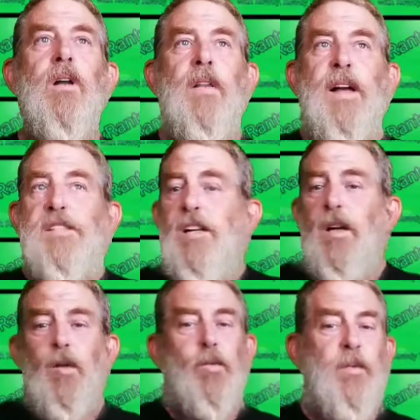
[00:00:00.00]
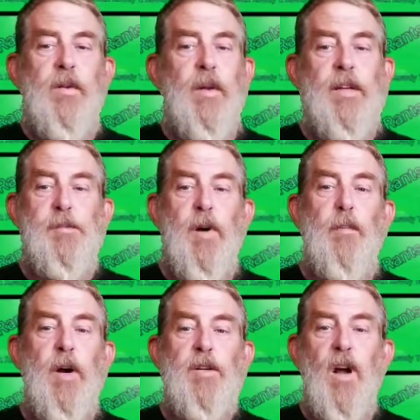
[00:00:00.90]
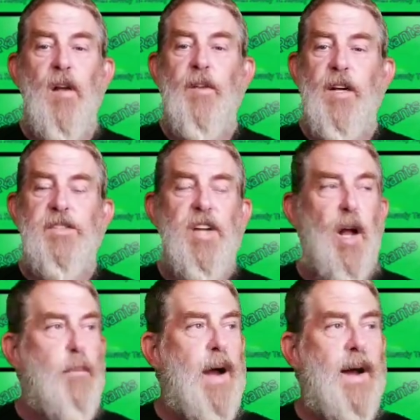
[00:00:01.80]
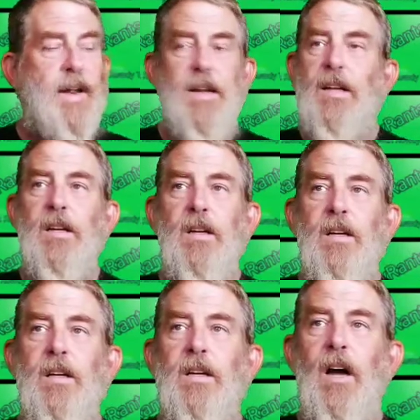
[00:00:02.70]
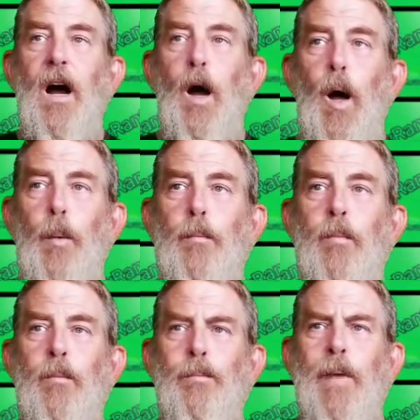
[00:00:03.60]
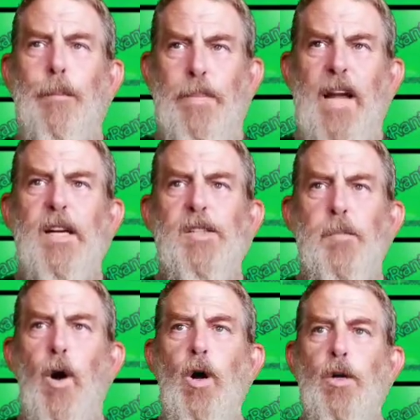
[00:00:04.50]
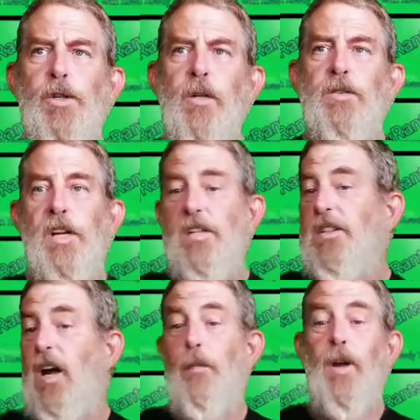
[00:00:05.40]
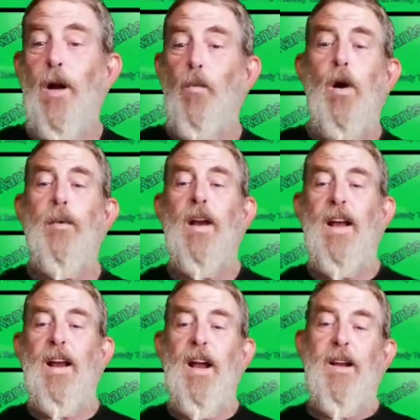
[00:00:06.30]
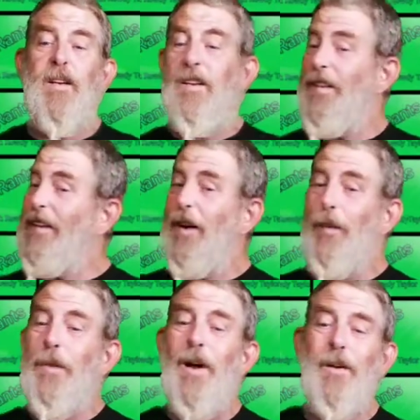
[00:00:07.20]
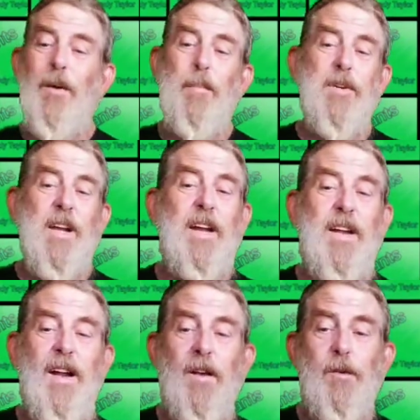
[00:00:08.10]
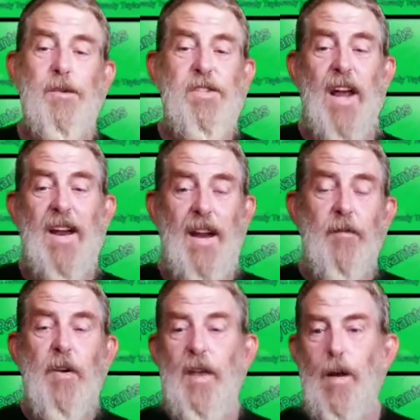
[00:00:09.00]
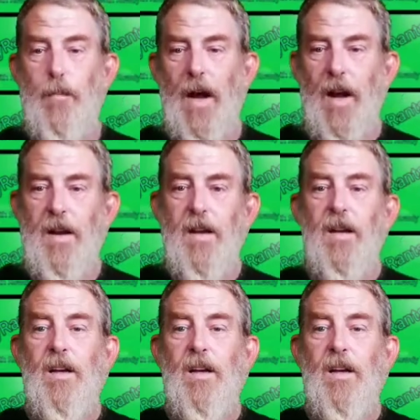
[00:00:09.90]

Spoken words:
That's it. That's pretty much all I've got to say about it. My biggest push, since I'm not a woman and I'm not going to pretend I understand everything about it,